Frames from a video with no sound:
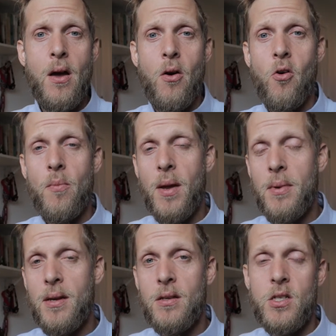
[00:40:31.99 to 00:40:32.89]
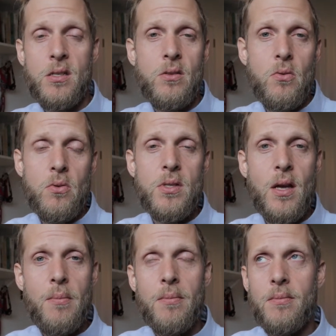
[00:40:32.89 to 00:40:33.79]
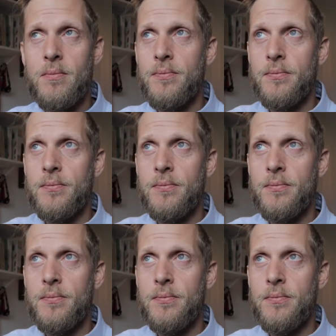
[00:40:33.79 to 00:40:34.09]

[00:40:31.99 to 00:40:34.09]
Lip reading: or maybe just through some